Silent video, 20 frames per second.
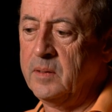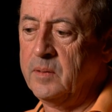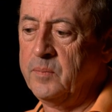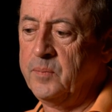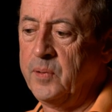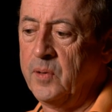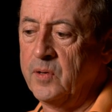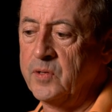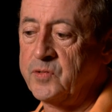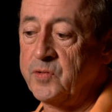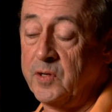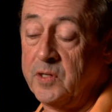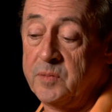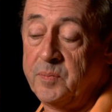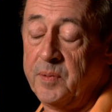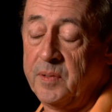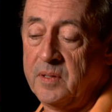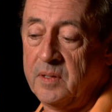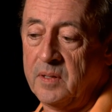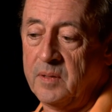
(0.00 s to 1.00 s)
poetry has
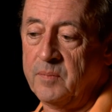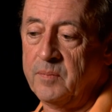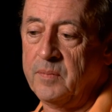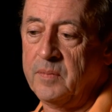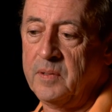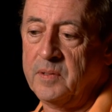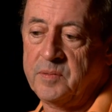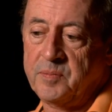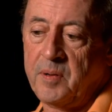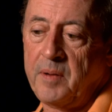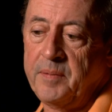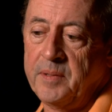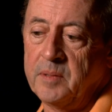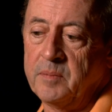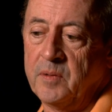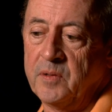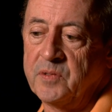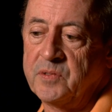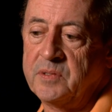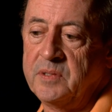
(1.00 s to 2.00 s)
become it's probably the
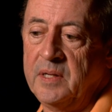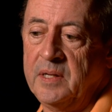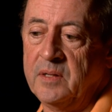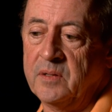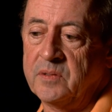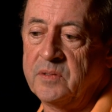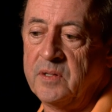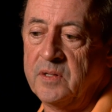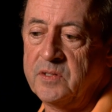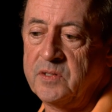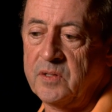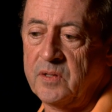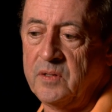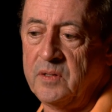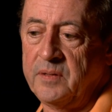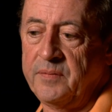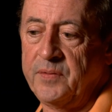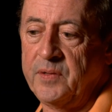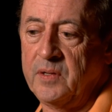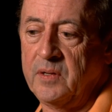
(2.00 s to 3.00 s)
most
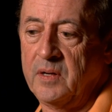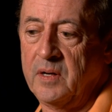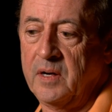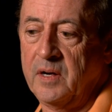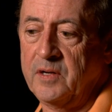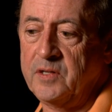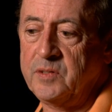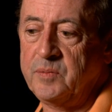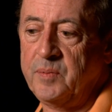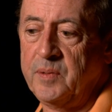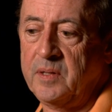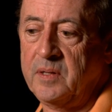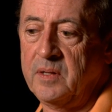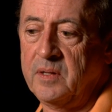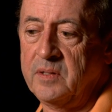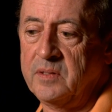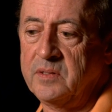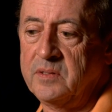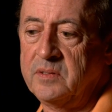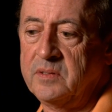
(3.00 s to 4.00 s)
egotistical of the arts
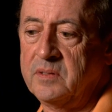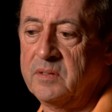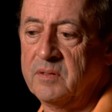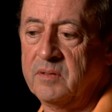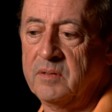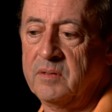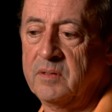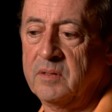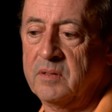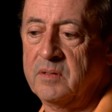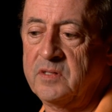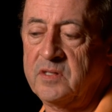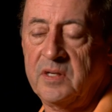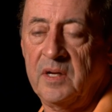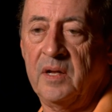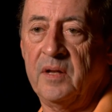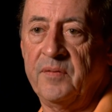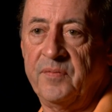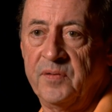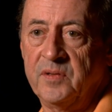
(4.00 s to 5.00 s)
because the the
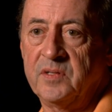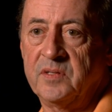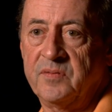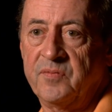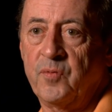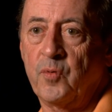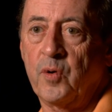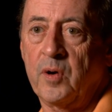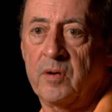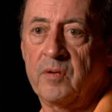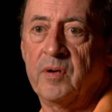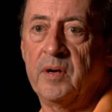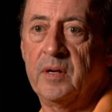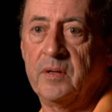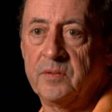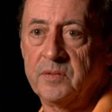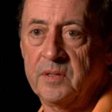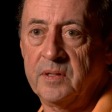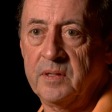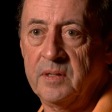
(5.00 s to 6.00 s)
self is
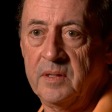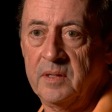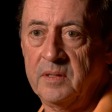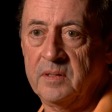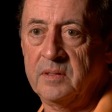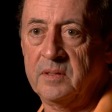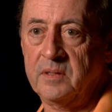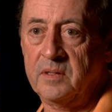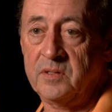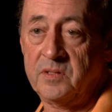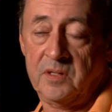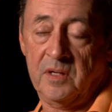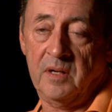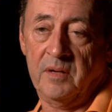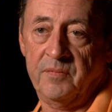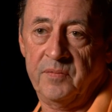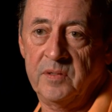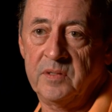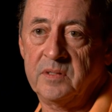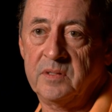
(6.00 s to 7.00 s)
foregrounded and the
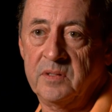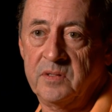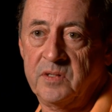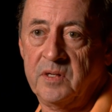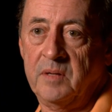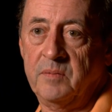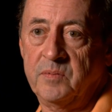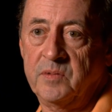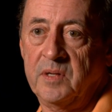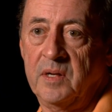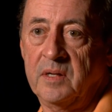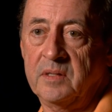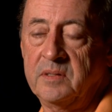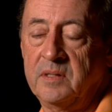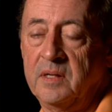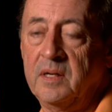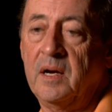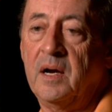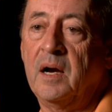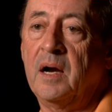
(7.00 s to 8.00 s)
self is the subject,
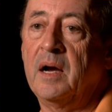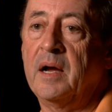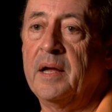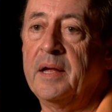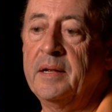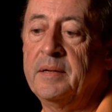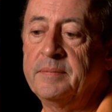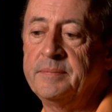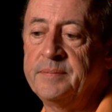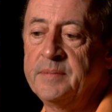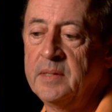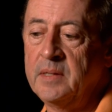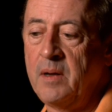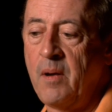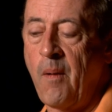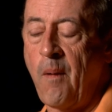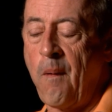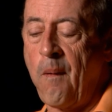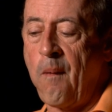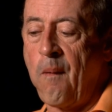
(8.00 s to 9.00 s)
the I.
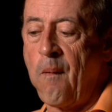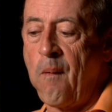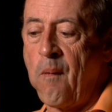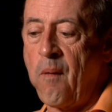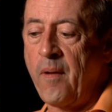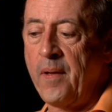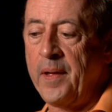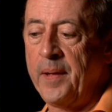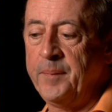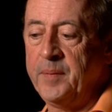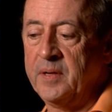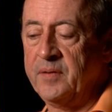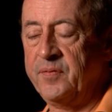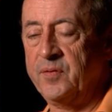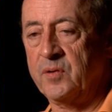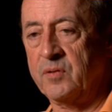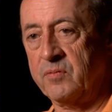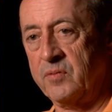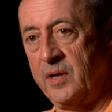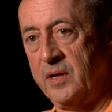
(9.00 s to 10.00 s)
I mean, if
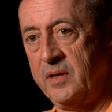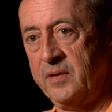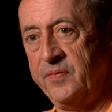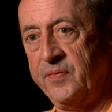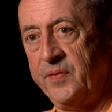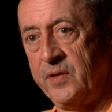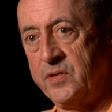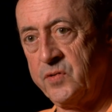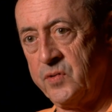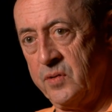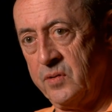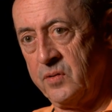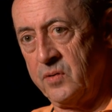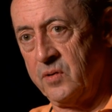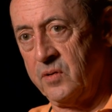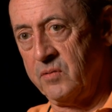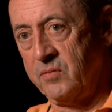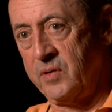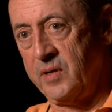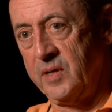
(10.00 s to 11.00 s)
you're writing fiction
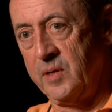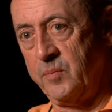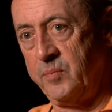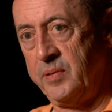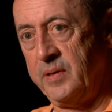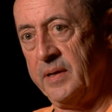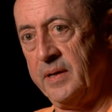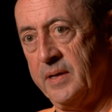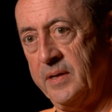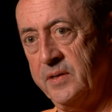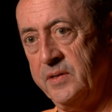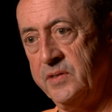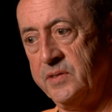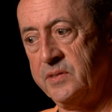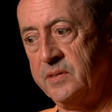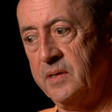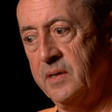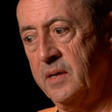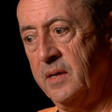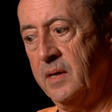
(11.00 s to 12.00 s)
or writing
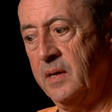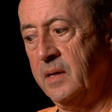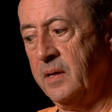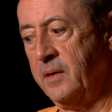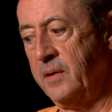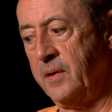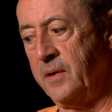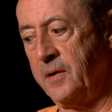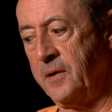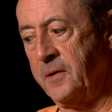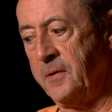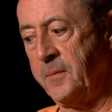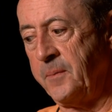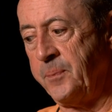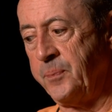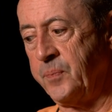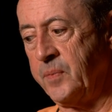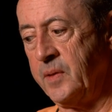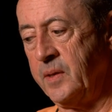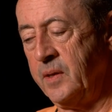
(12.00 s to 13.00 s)
plays,
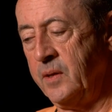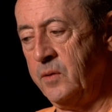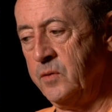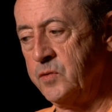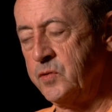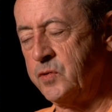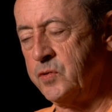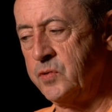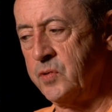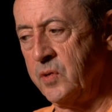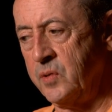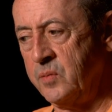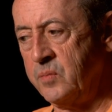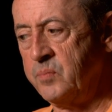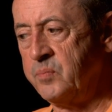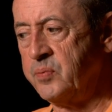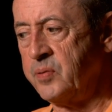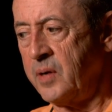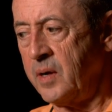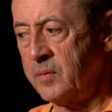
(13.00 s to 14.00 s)
um, you
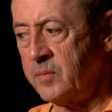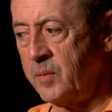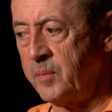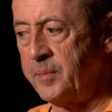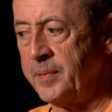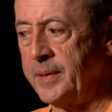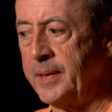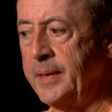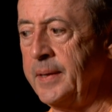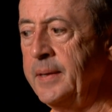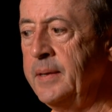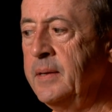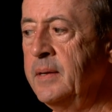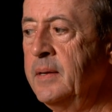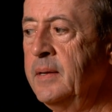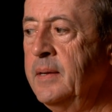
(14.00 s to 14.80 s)
should probably